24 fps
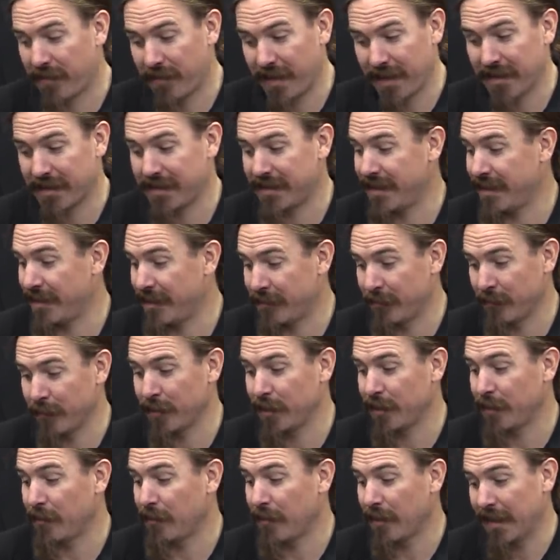thinks that this
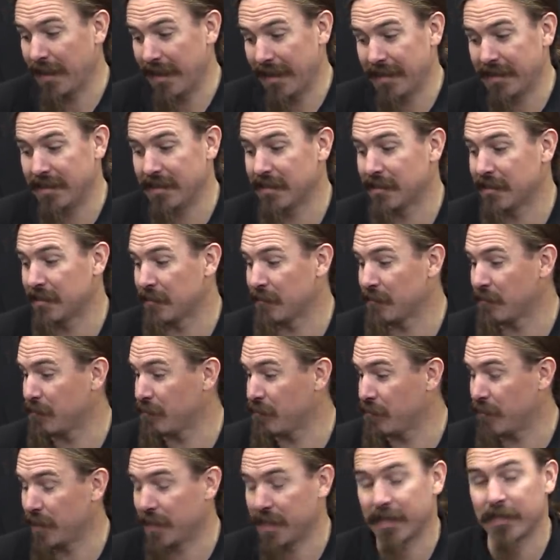really is
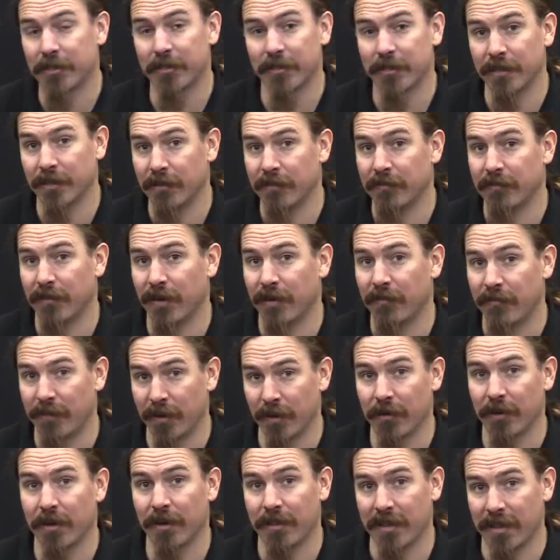potentially a, a
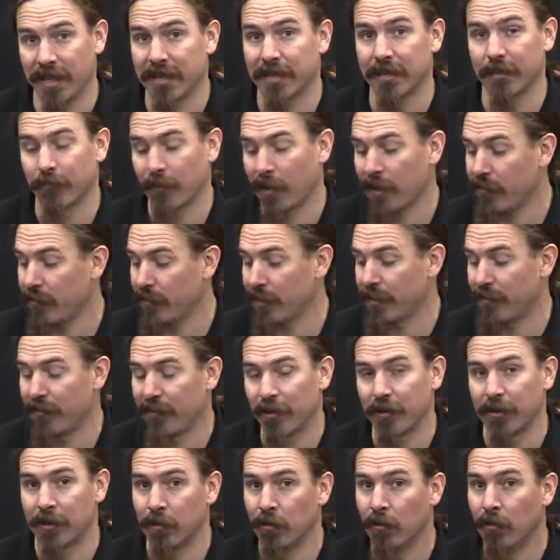very authentic rifle and a
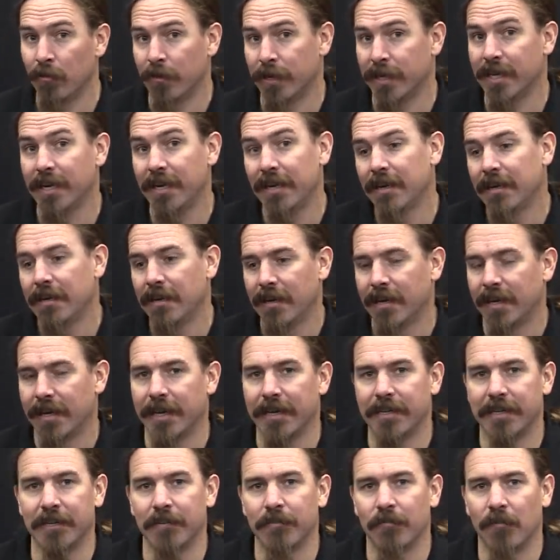very cool one, and
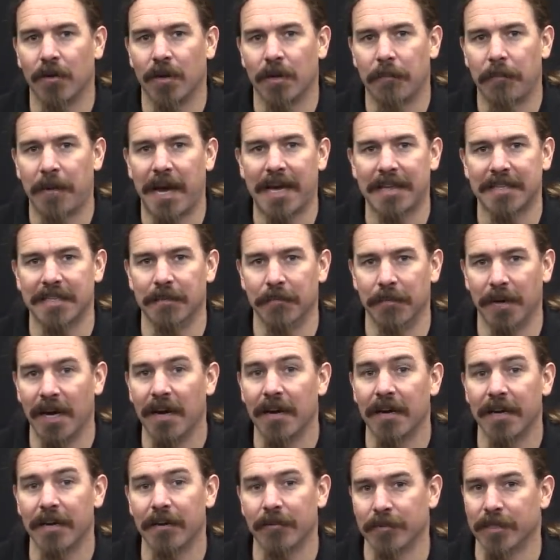I didn't want to pass it
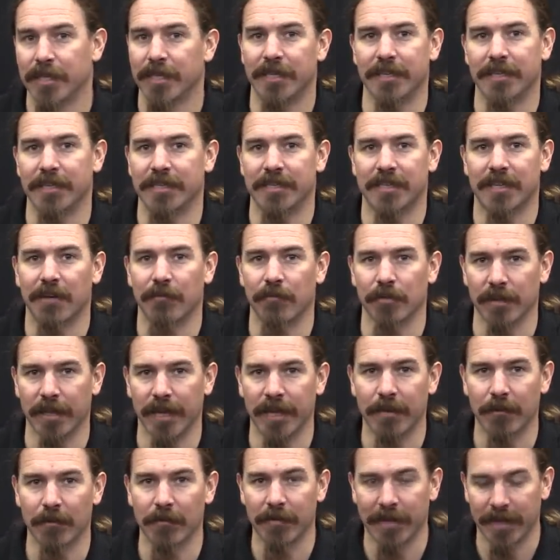by only to discover
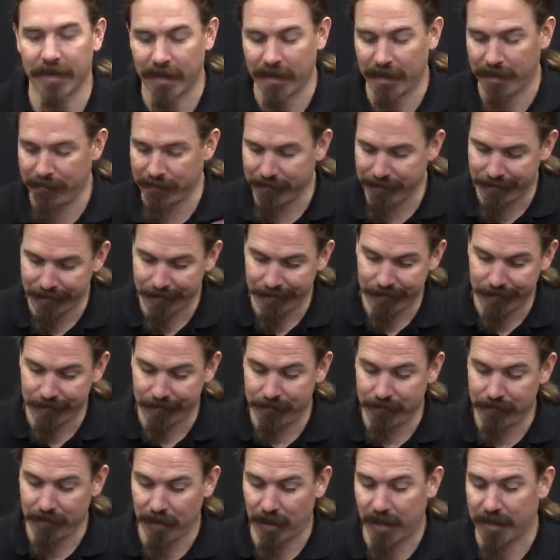later that I
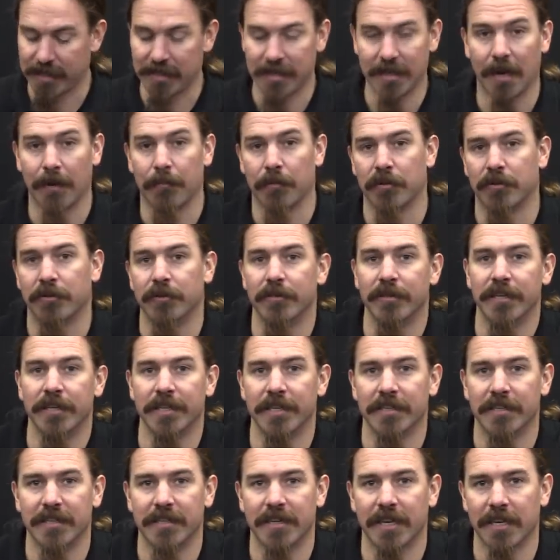lost the
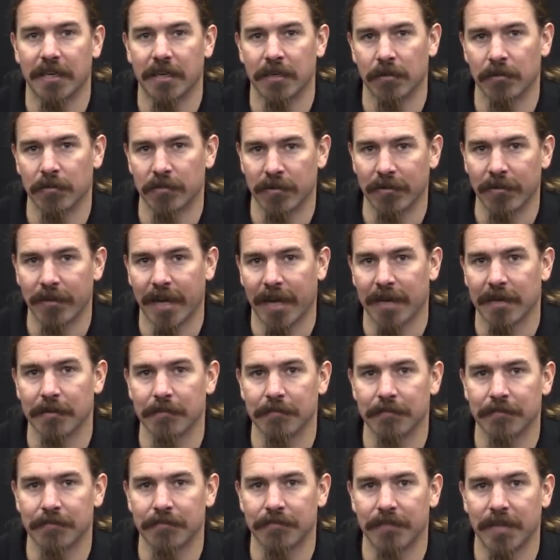opportunity to take a close look at it.
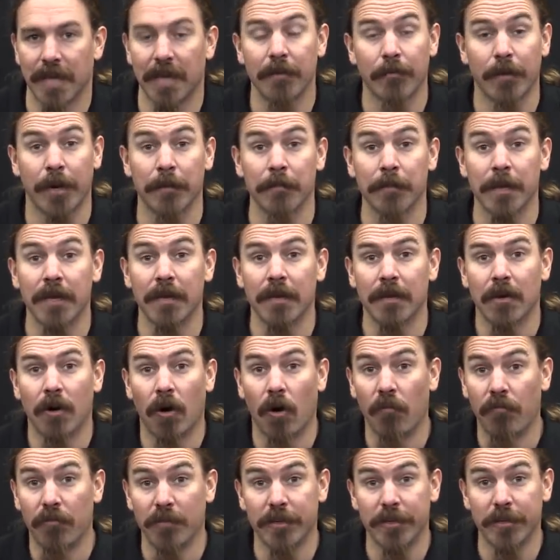Anyway,
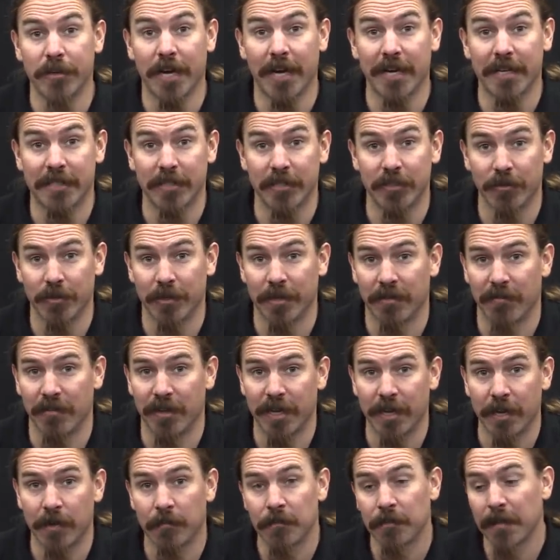hopefully you guys enjoyed the
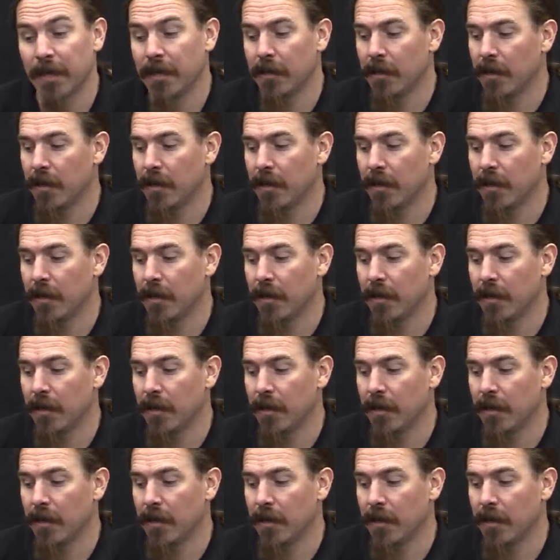video.